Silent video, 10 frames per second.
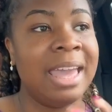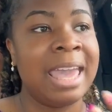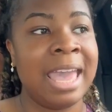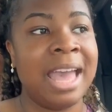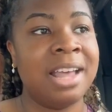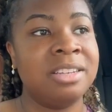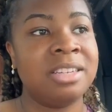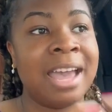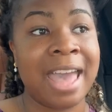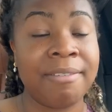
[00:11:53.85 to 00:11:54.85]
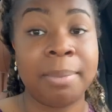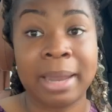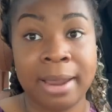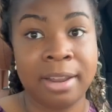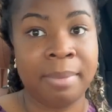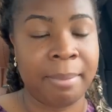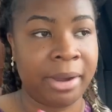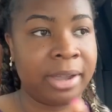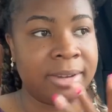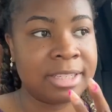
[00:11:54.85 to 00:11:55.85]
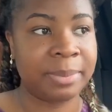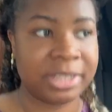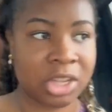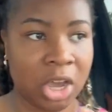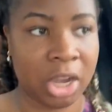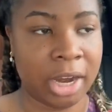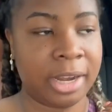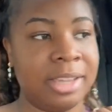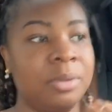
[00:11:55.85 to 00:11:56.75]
And I have a platinum American Express card,